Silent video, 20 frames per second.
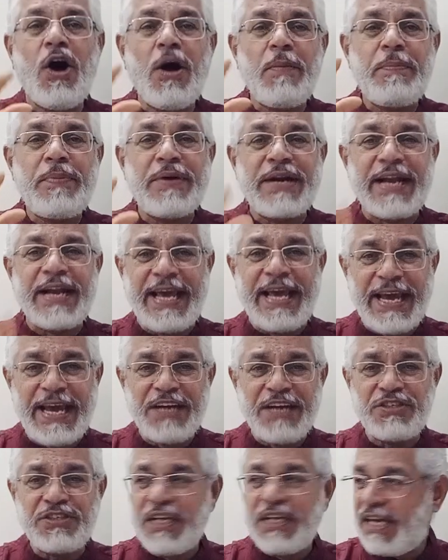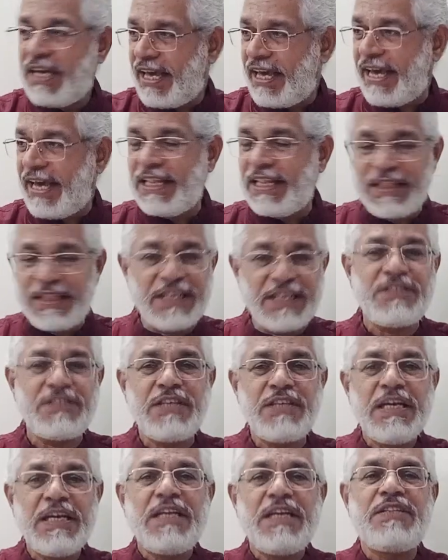operates in
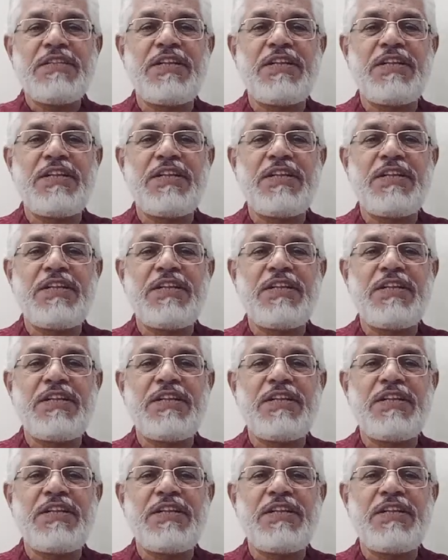this